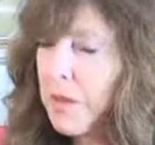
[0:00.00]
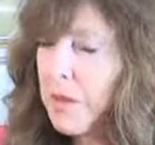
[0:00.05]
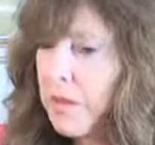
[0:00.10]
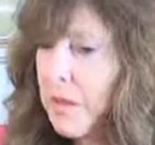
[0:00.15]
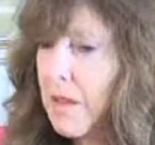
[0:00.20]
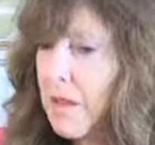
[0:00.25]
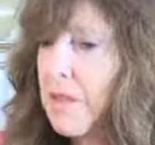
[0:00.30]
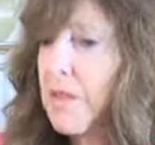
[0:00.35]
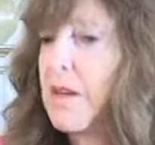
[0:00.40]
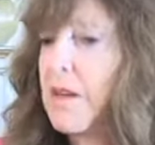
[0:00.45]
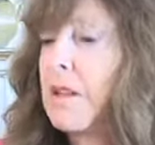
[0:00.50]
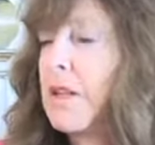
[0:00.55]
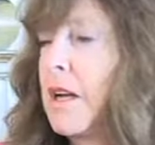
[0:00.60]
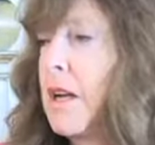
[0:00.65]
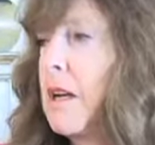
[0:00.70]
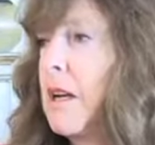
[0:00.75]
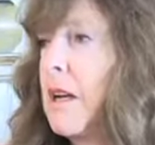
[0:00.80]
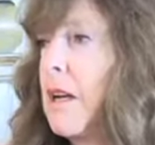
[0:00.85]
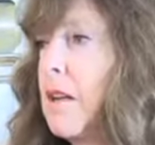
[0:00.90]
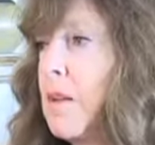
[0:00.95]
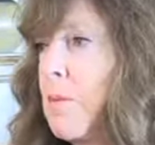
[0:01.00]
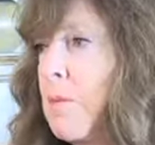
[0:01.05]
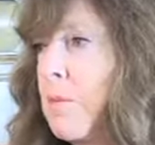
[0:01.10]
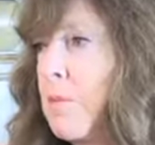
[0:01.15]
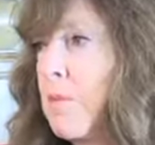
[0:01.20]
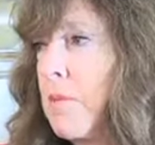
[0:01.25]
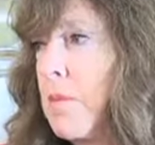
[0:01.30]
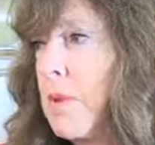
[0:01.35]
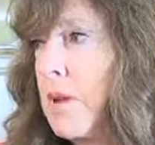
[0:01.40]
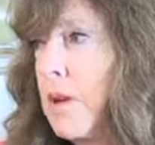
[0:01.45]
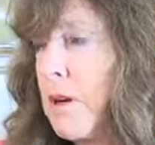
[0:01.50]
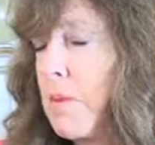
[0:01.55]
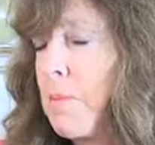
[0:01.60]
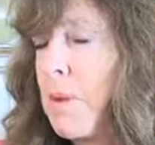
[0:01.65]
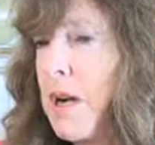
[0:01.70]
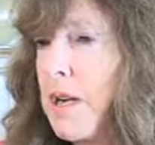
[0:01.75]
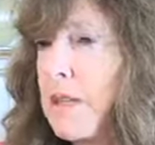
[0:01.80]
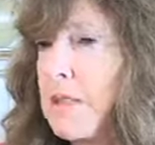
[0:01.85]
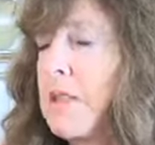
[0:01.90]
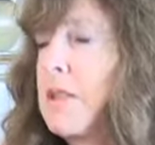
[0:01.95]
think they're lending their
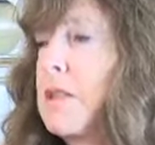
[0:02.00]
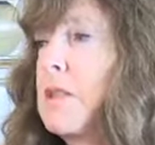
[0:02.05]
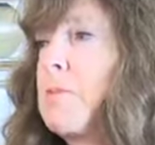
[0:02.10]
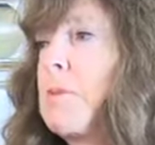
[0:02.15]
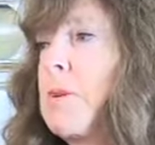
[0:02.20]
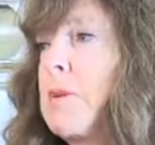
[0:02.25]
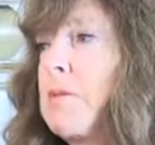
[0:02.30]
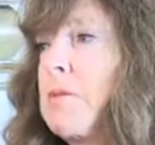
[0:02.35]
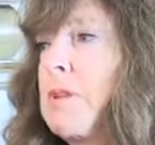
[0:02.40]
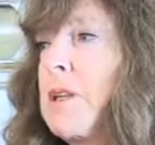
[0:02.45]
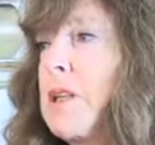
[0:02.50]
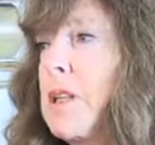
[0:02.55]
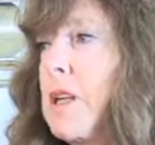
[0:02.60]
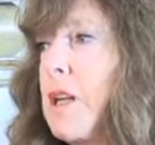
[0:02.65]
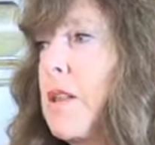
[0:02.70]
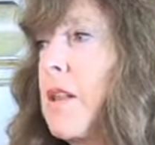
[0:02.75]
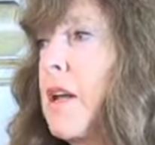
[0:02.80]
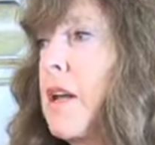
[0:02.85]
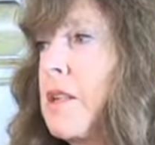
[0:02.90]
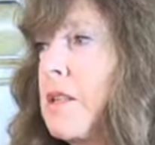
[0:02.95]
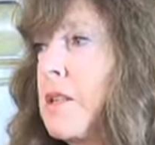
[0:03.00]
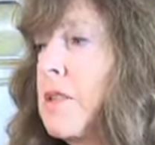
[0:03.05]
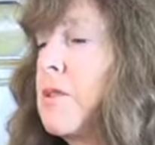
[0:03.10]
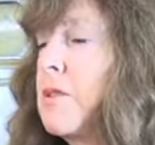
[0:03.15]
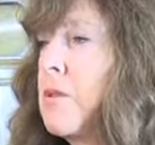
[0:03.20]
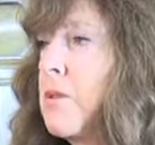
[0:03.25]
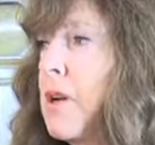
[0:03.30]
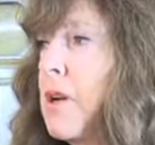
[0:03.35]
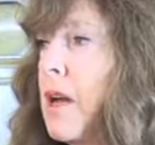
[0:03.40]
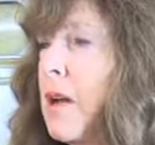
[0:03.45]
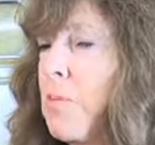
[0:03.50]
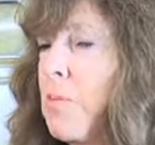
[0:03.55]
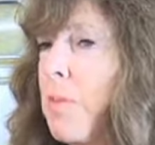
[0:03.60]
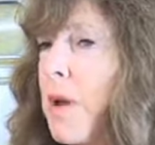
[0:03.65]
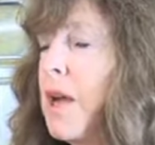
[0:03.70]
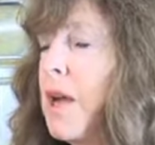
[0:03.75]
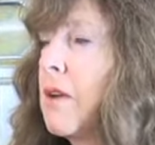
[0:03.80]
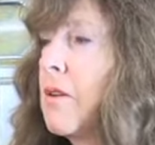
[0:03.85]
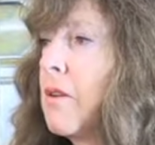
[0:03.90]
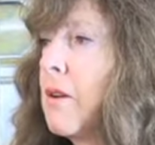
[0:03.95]
deposits, but really they just create
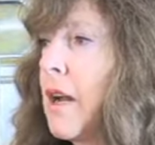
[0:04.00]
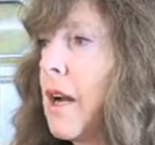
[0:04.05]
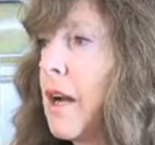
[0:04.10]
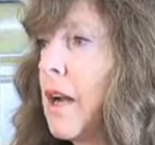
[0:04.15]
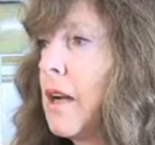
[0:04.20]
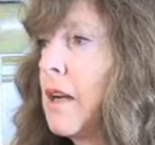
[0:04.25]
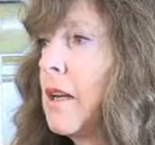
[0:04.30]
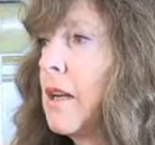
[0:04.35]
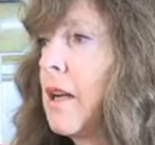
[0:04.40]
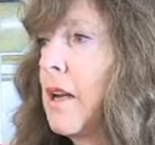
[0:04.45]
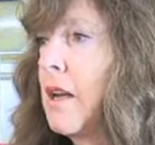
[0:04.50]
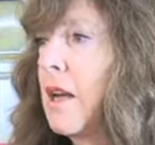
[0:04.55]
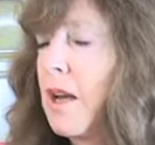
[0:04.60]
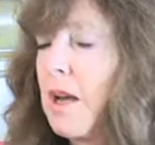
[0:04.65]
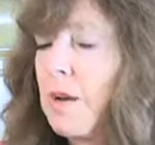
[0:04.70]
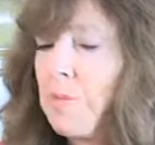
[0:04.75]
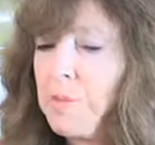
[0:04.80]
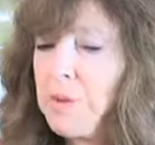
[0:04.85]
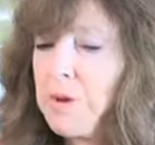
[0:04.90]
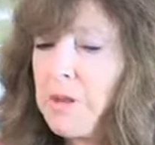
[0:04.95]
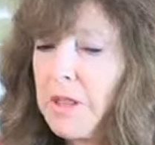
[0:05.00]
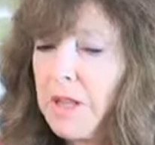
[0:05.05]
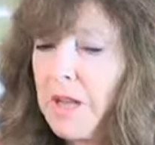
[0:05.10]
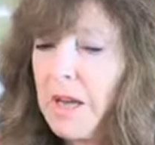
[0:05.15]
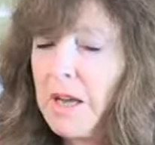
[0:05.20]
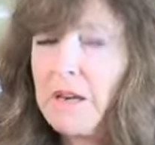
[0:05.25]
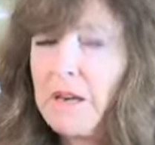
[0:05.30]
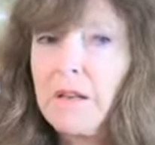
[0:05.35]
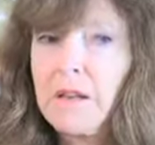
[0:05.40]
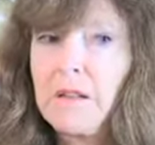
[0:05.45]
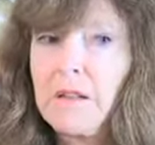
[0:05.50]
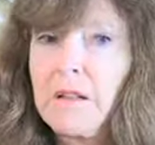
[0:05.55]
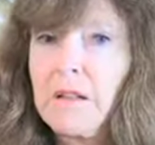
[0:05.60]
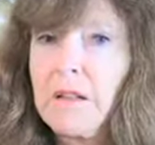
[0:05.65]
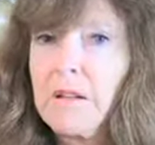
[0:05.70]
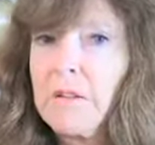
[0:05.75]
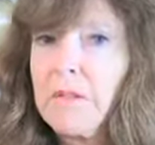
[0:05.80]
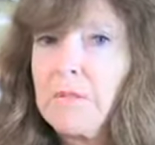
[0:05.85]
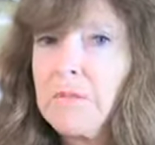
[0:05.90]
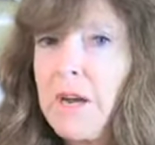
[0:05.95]
bank credit and
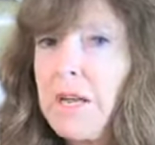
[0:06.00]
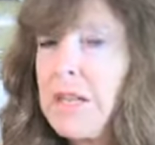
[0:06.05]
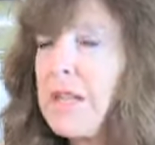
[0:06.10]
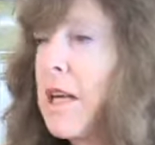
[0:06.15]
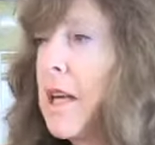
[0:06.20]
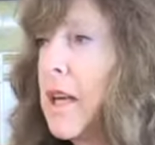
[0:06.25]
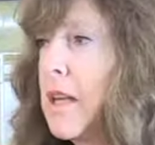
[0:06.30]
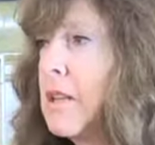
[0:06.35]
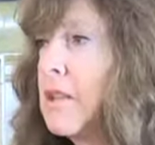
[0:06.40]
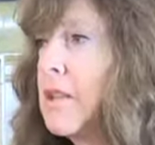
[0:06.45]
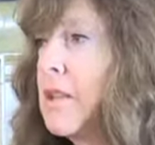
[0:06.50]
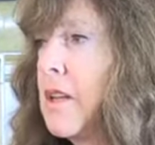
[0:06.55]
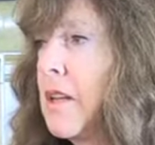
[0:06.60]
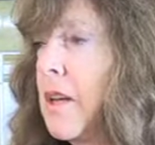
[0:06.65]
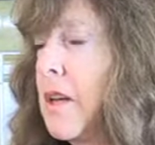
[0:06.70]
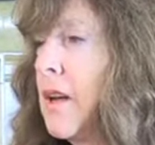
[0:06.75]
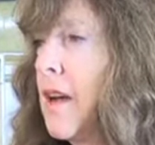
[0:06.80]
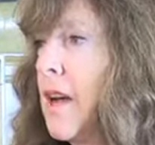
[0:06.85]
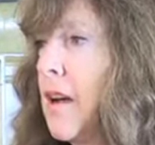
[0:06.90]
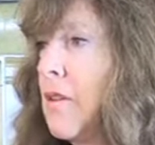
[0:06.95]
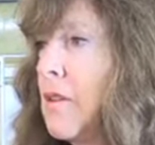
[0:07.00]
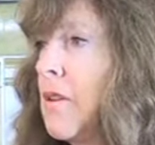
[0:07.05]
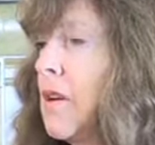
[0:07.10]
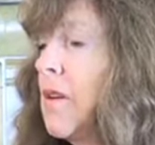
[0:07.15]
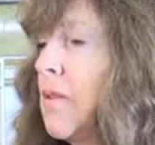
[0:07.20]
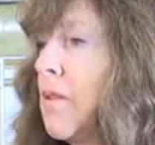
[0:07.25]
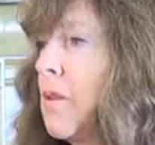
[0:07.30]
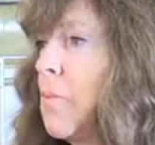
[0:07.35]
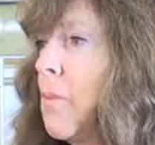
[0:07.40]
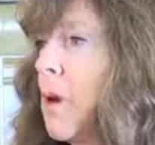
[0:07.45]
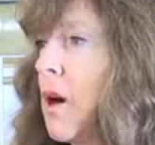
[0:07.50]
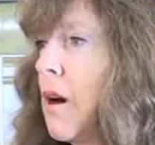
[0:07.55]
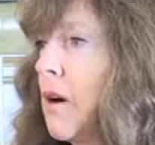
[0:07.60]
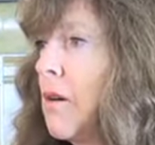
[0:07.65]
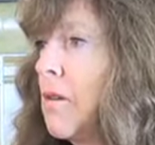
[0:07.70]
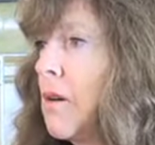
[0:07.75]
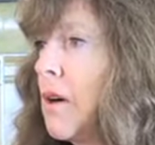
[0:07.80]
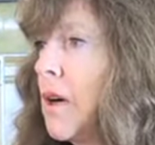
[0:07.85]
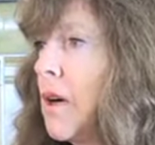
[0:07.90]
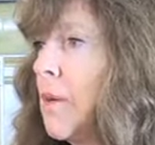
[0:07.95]
write that into the account of the
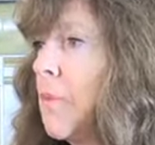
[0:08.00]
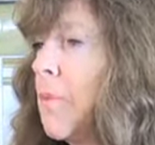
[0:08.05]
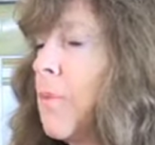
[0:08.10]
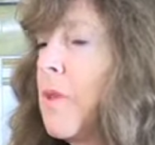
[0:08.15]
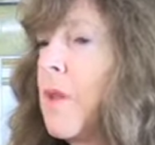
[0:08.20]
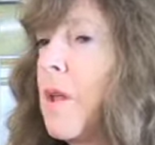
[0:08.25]
borrower.